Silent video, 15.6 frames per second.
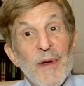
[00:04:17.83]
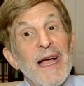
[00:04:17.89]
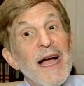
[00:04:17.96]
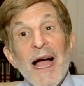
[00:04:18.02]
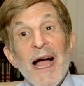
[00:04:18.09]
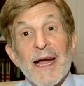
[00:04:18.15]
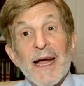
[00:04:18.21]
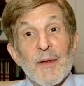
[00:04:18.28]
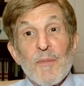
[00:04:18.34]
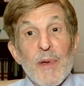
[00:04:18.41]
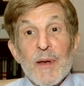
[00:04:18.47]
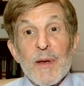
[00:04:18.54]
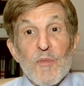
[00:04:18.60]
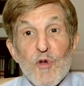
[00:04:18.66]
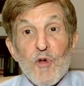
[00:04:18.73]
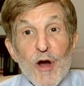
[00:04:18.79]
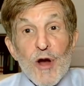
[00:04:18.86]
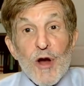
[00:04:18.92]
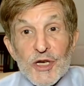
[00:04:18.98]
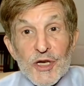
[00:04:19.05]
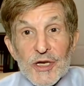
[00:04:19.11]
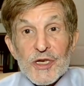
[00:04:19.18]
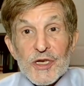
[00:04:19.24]
I got a big bridge
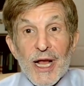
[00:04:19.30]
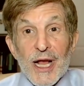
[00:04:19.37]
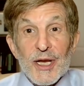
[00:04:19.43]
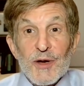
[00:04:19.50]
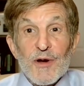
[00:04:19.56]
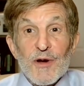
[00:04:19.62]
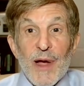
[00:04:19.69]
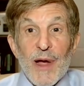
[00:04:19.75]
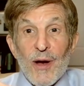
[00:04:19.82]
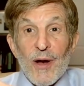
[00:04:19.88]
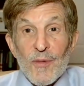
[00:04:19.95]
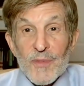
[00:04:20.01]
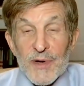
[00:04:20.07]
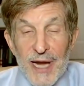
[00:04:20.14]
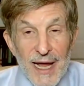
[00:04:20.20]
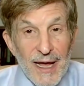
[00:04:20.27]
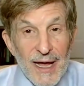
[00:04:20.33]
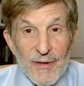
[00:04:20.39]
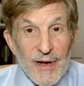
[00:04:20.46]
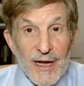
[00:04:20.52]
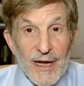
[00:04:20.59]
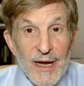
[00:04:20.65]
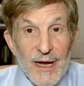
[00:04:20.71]
to sell you in my hometown
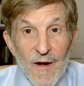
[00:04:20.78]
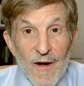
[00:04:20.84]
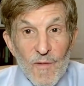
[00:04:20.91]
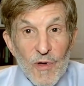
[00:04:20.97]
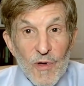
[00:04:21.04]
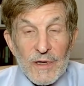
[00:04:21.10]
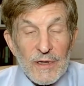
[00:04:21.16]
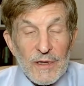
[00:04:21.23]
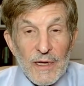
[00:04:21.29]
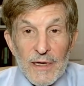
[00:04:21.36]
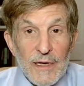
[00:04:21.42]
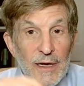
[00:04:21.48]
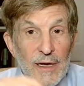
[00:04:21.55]
of Brooklyn,